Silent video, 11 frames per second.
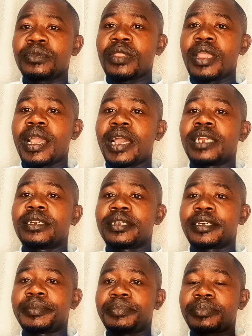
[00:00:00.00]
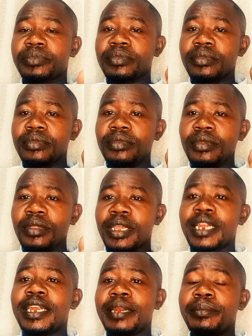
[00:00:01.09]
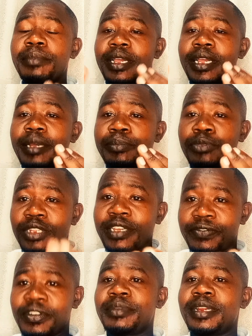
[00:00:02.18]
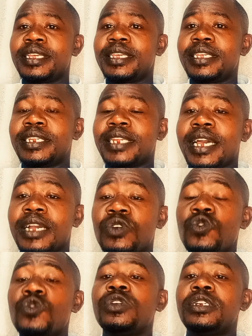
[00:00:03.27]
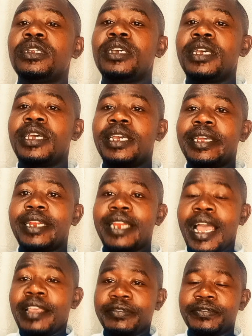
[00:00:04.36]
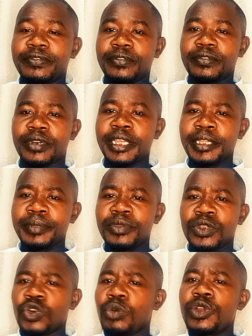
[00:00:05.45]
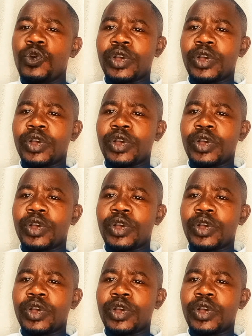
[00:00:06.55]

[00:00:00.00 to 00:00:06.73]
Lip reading: and put their family in a good life, okay. Nobody wants